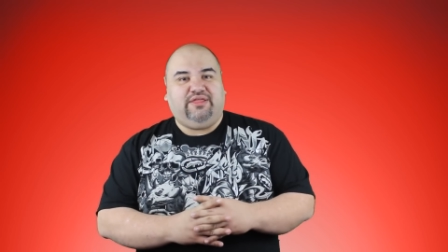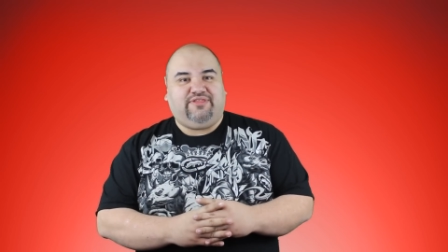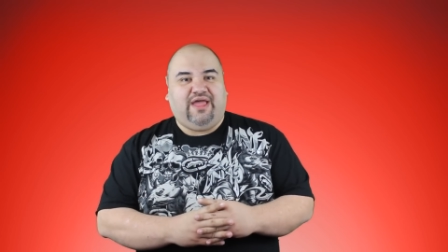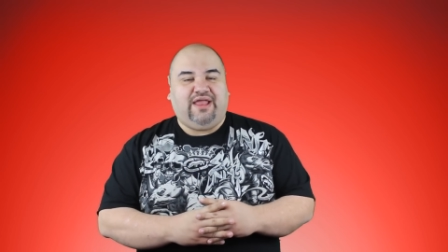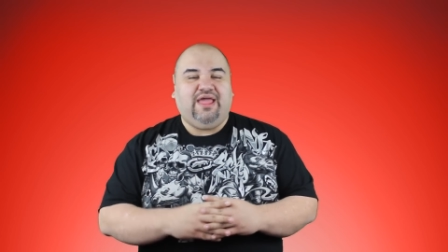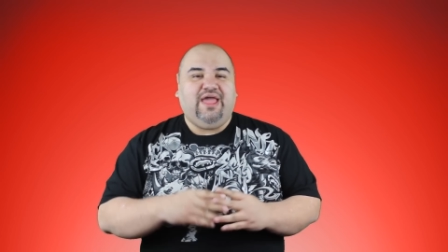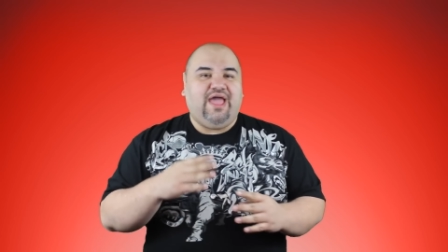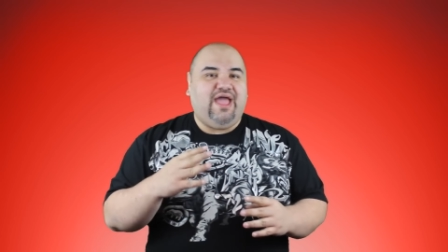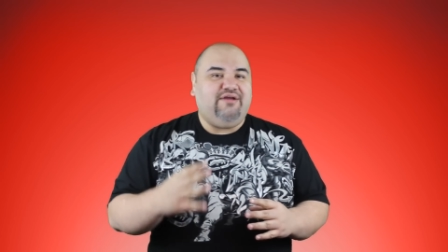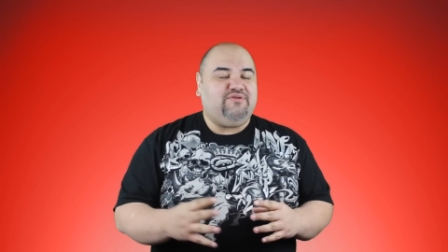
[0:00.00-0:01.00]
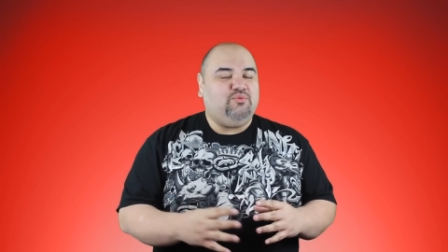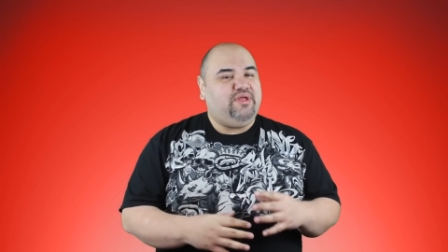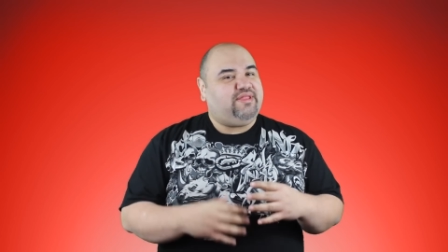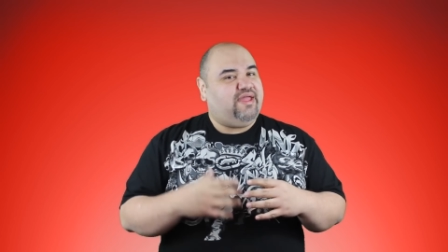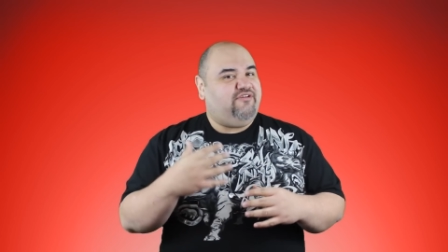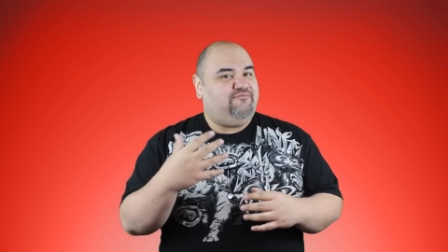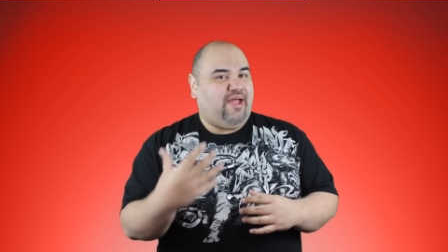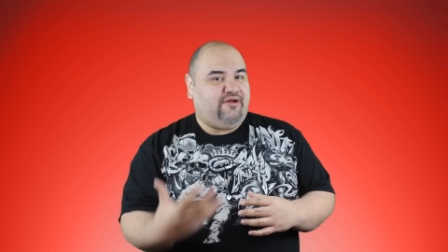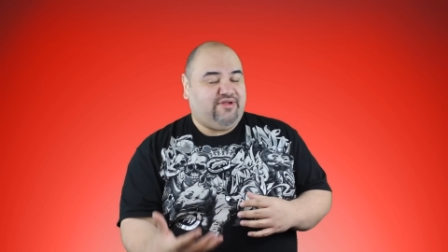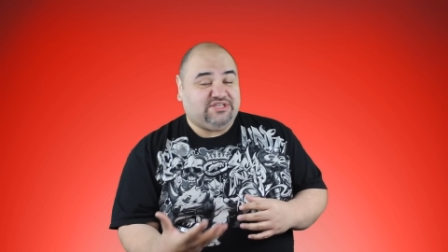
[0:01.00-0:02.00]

is that every week they gave Barry a